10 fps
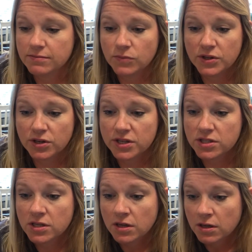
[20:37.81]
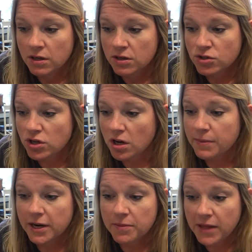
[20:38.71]
whether it's
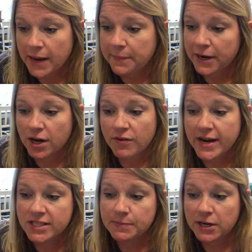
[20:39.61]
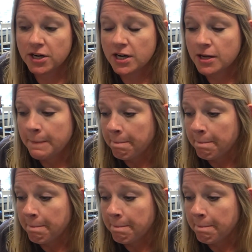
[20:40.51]
strawberry, blackberry, raspberry,